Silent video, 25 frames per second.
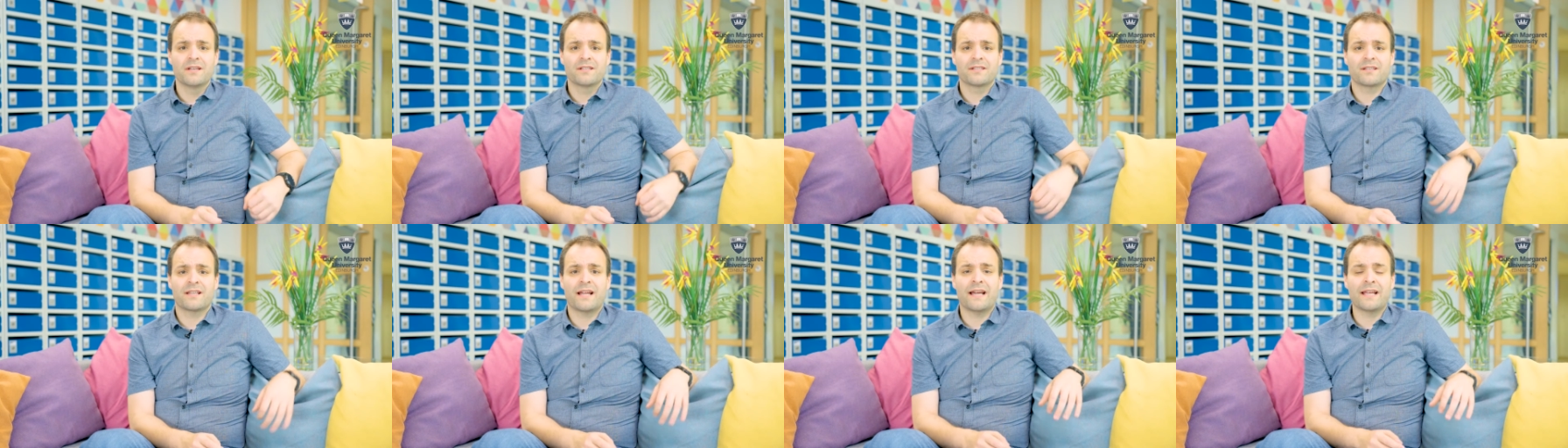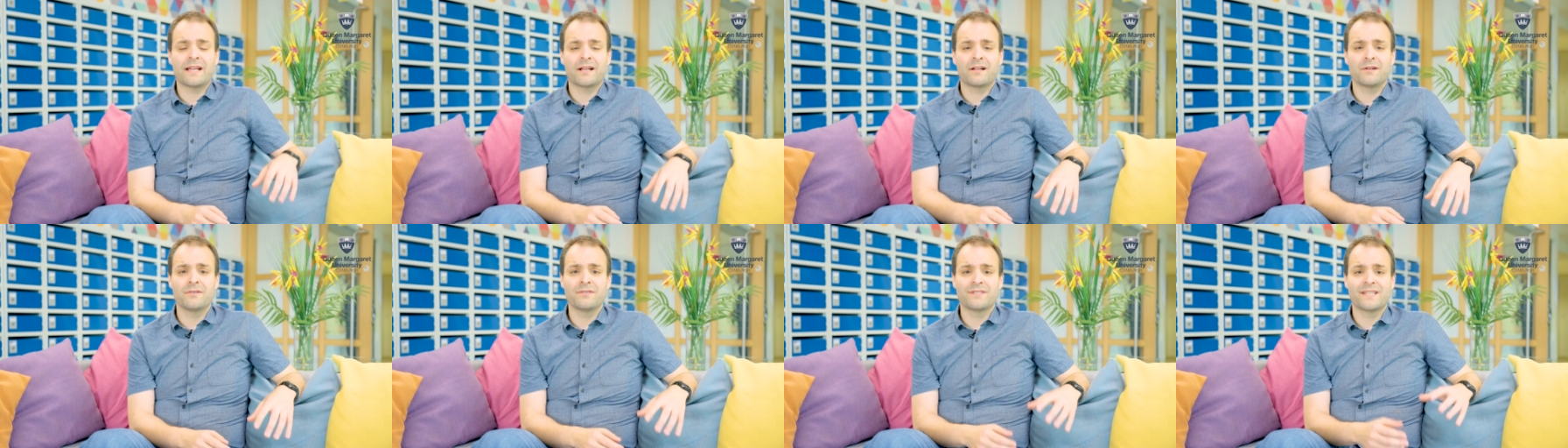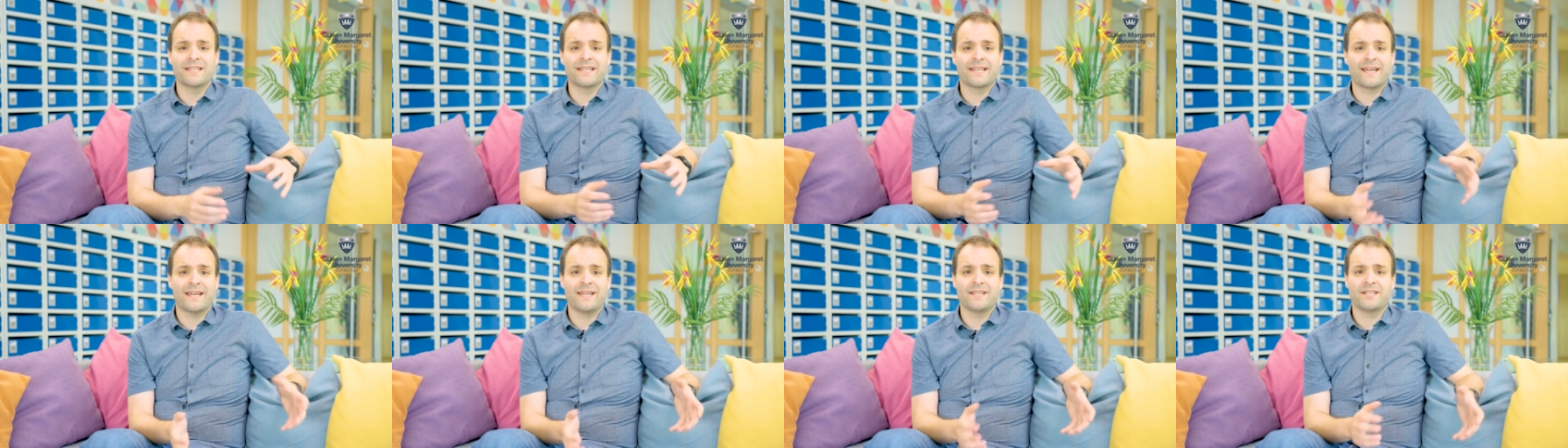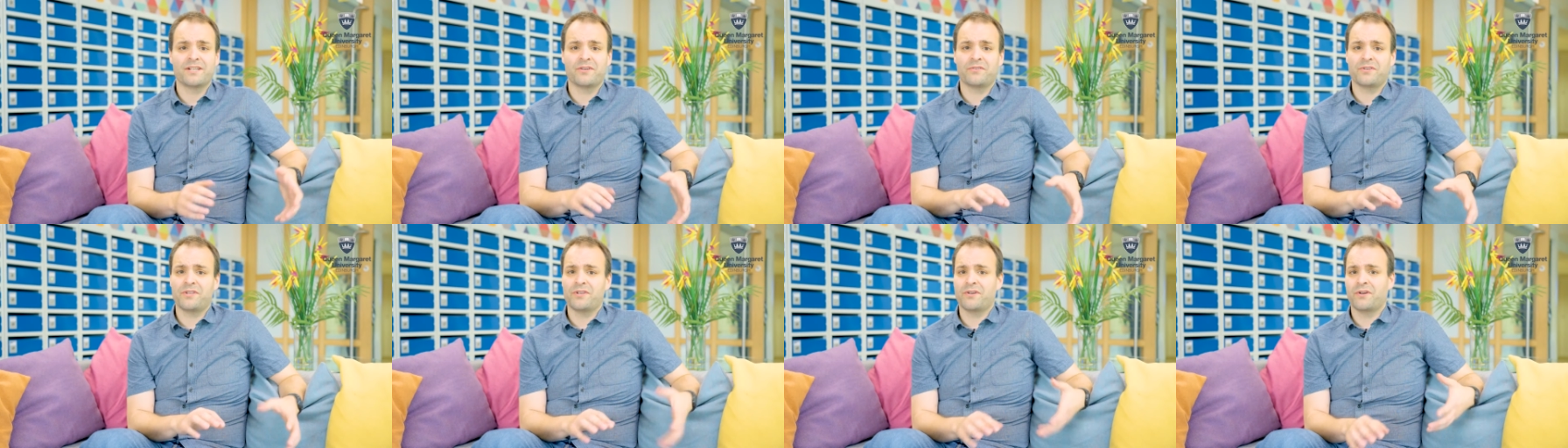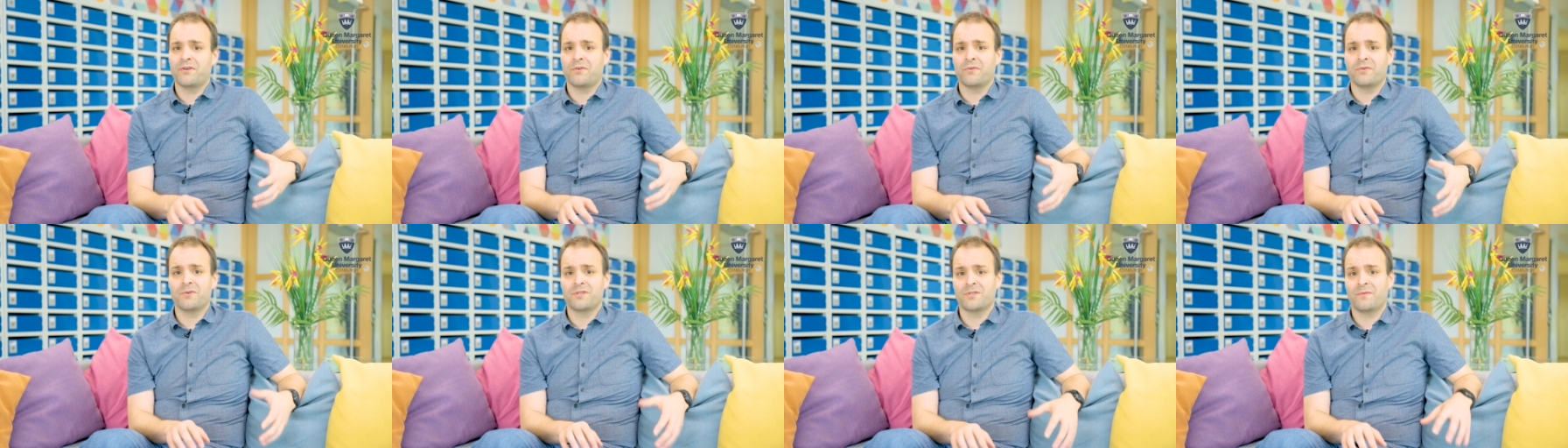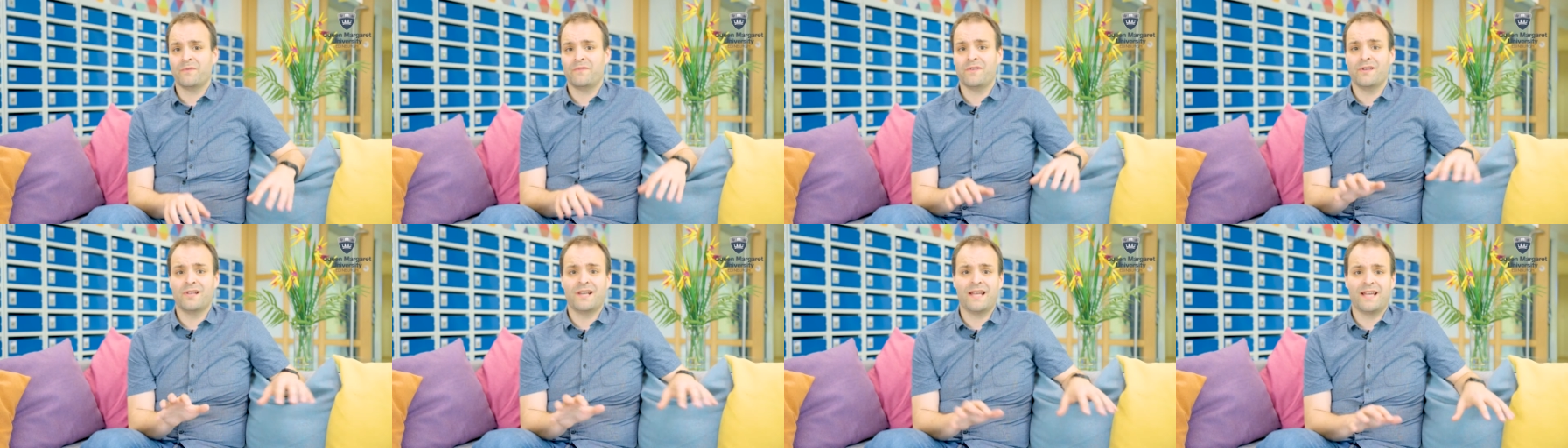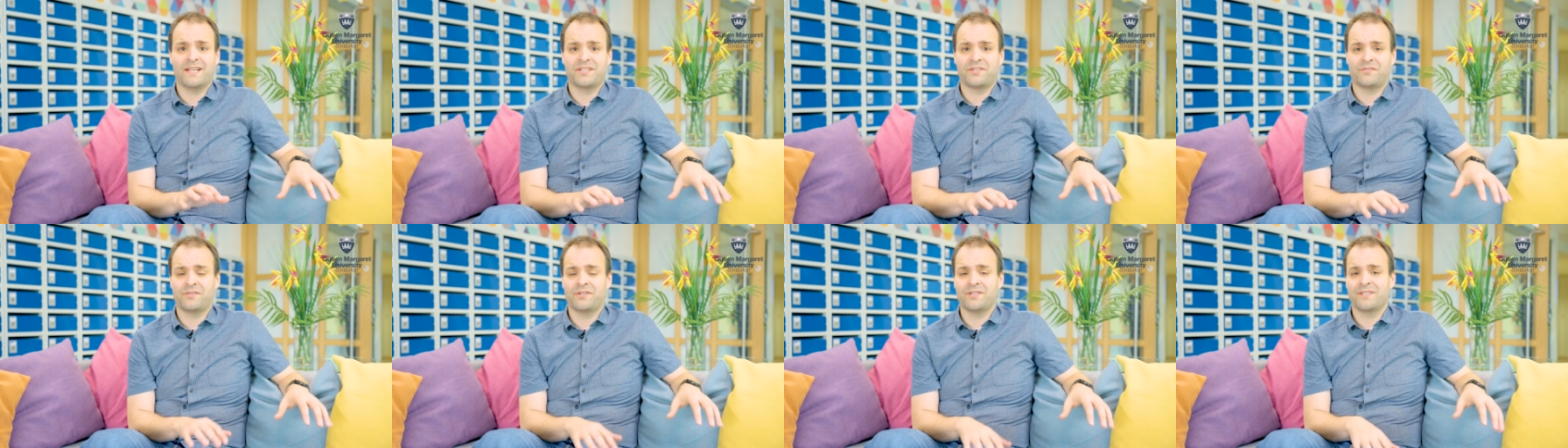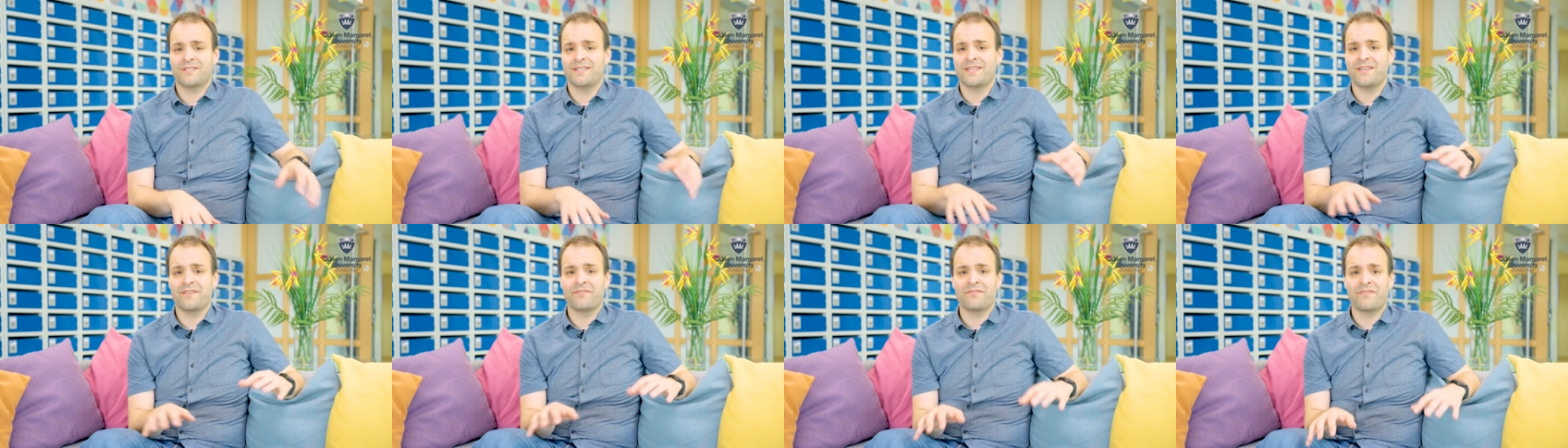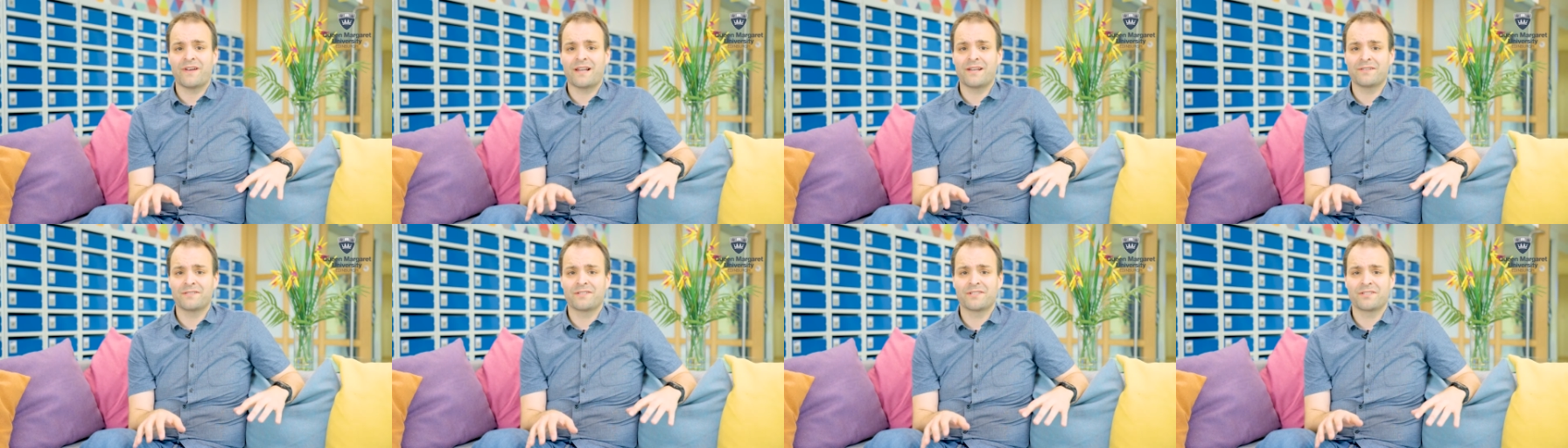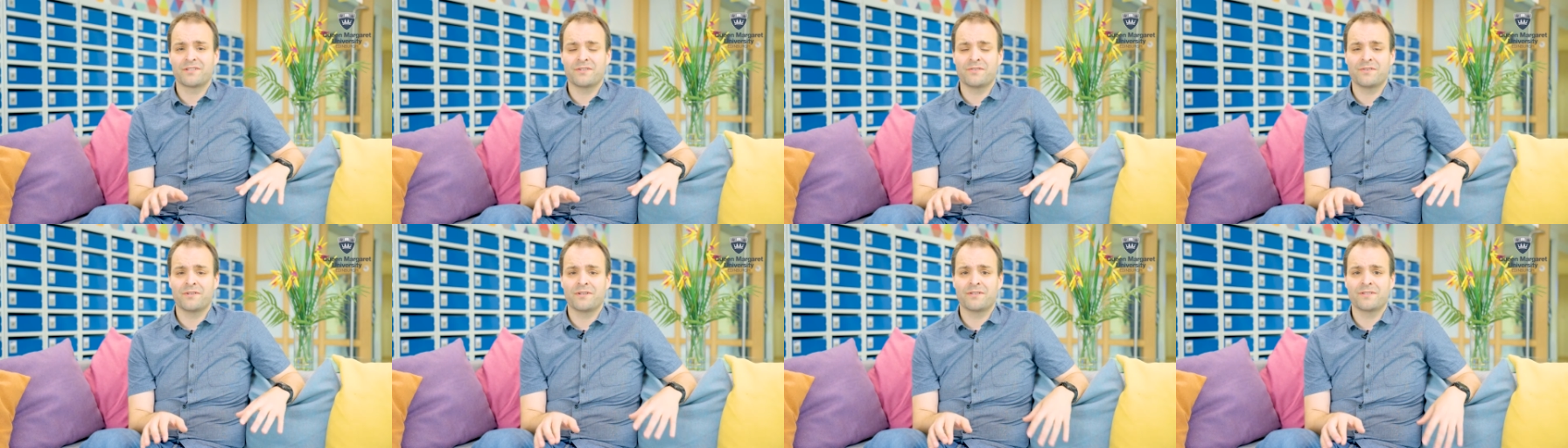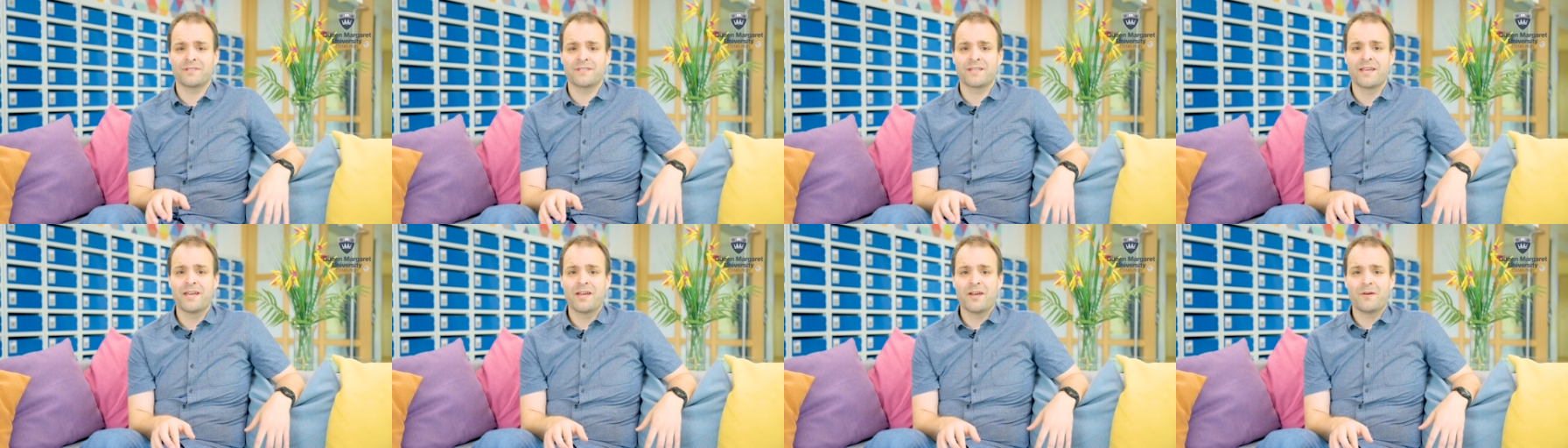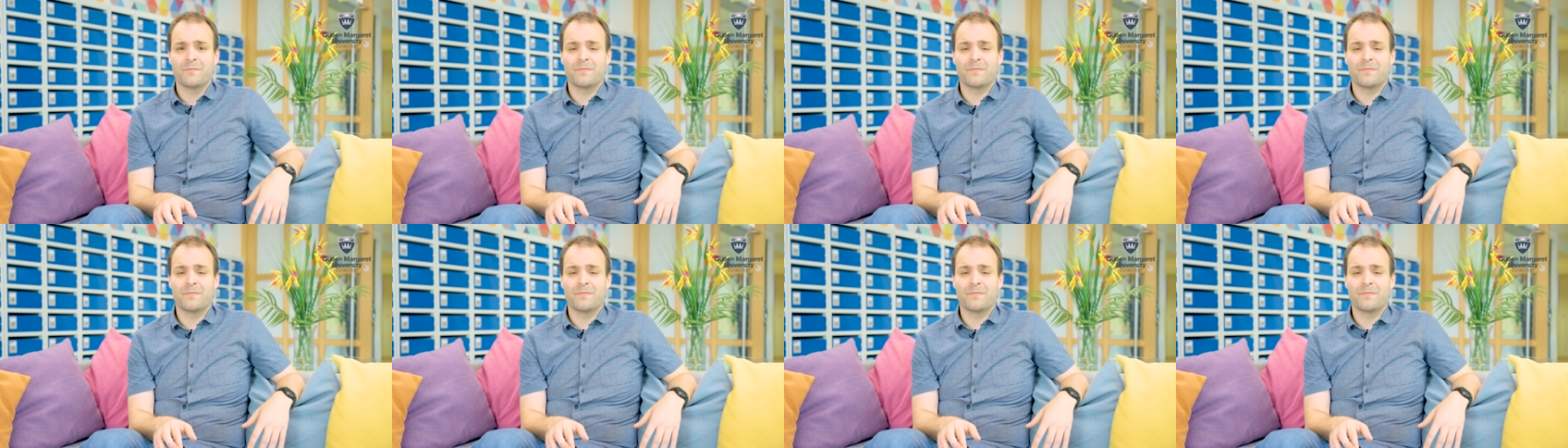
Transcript: So that includes engaging on your course with your lecturers and your fellow students,